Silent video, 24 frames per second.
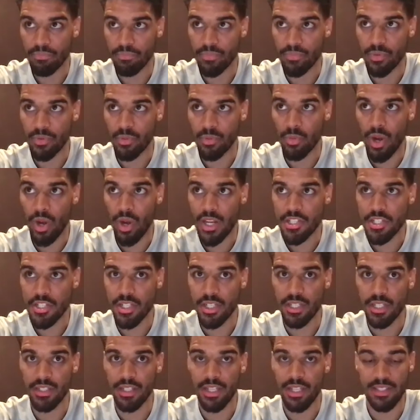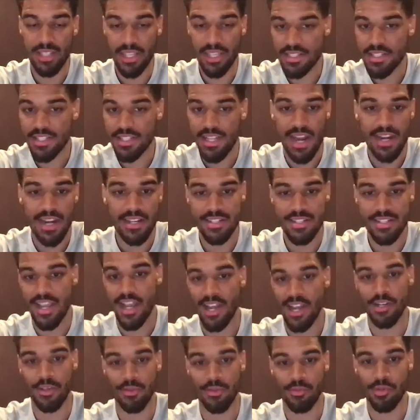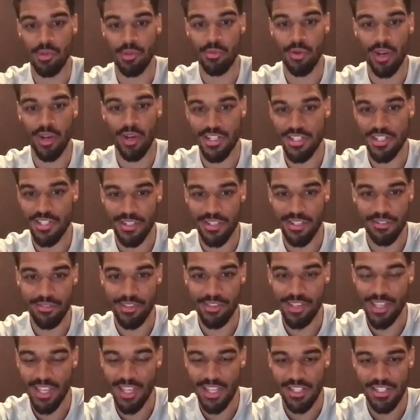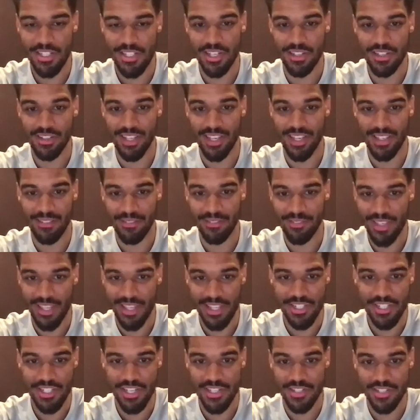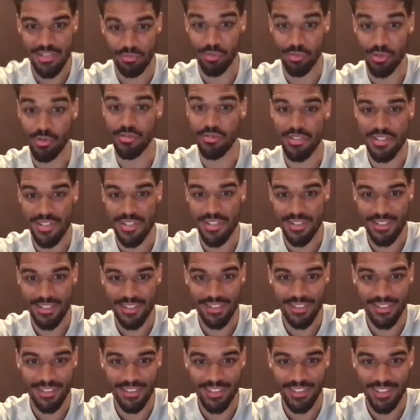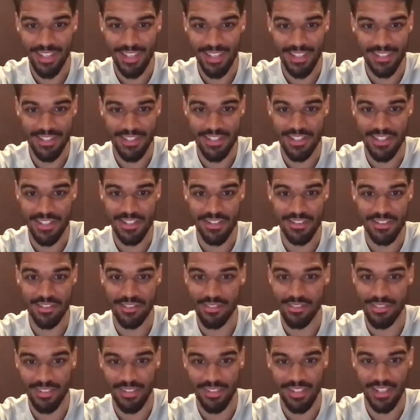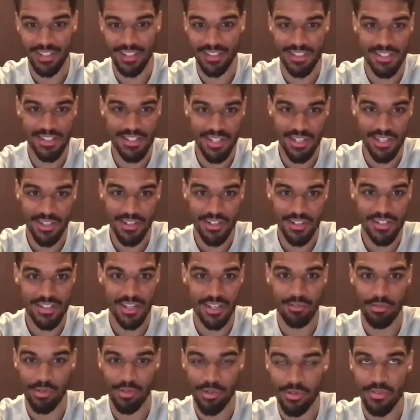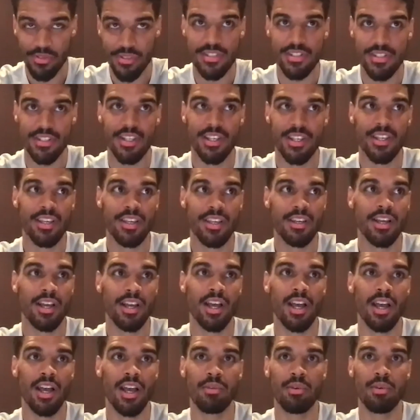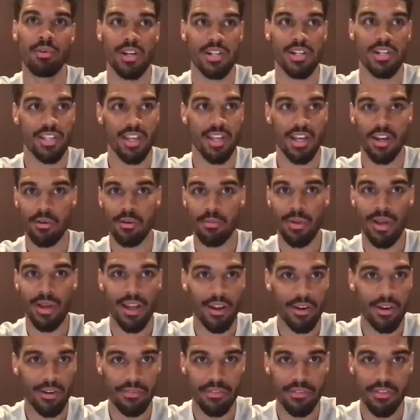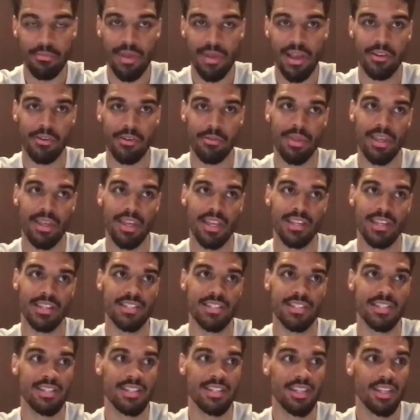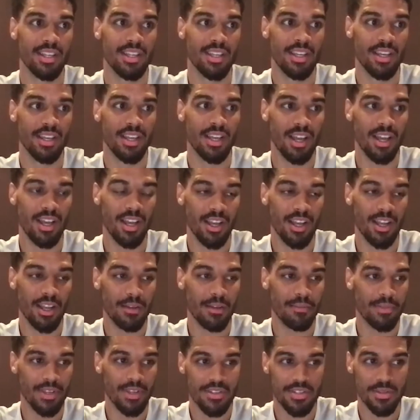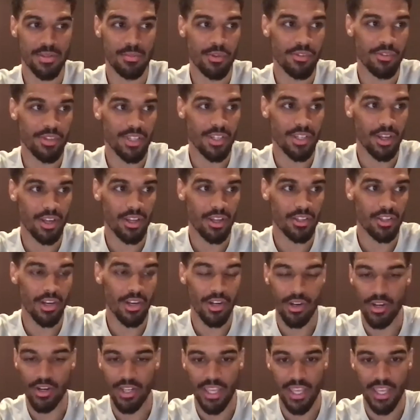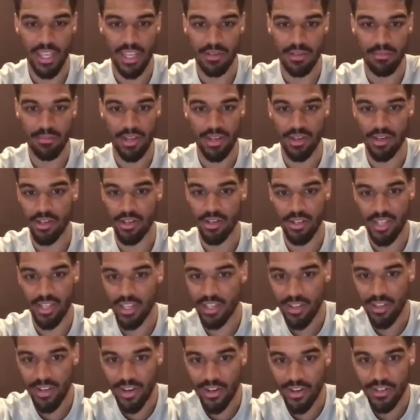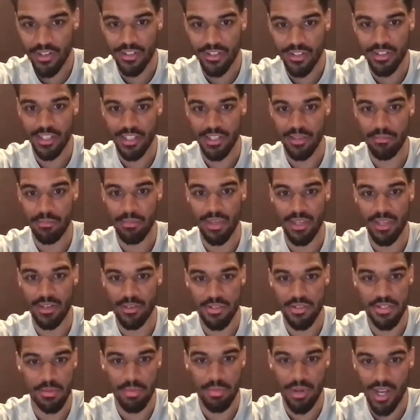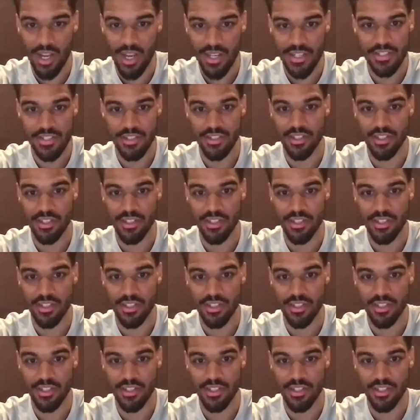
watching, like they sat us down and we watched on VHS Roots, like the series like Roots. We watched the autobiography of Malcolm X. There's a movie called Hurricane about Hurricane Carter, like a man who was a boxer